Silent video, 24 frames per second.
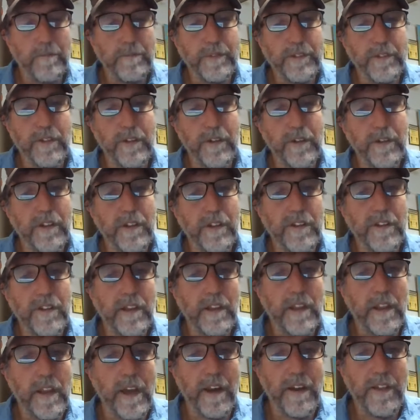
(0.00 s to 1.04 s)
So a
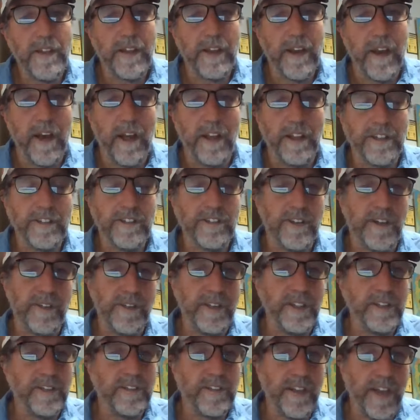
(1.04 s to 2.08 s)
lot of the colonists thought
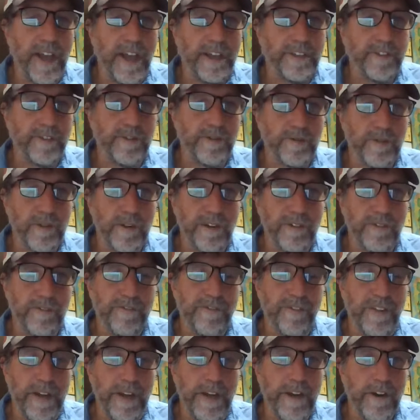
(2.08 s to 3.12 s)
these taxes were
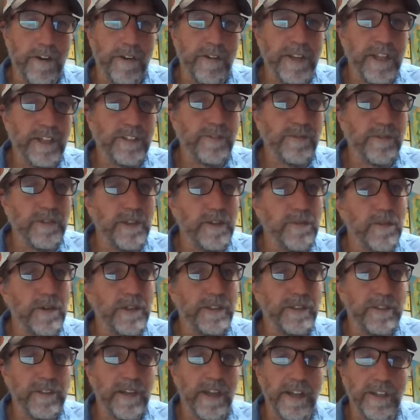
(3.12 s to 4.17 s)
unfair, and that's really
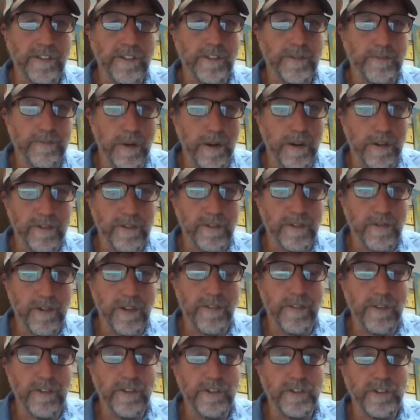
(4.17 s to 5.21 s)
what kind of sparked the
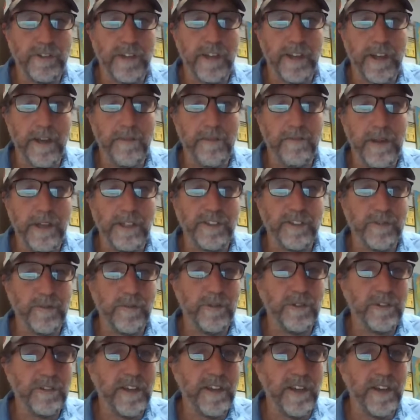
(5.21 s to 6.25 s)
revolution, like I mentioned,
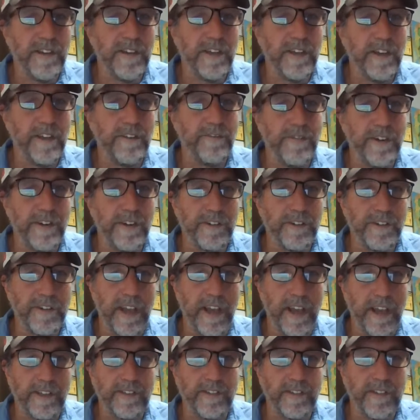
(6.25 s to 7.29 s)
was kind of the unfair
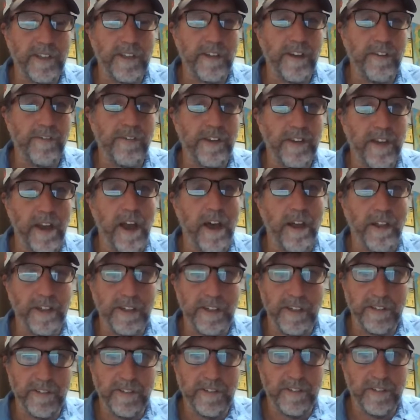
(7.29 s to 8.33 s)
taxing of the
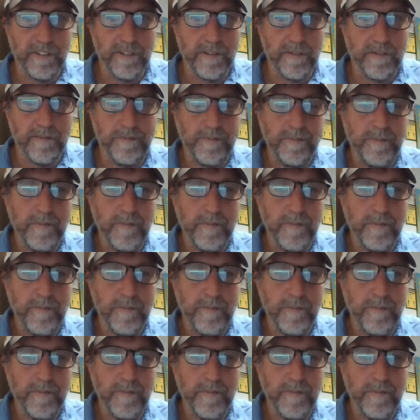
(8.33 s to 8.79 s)
colonists.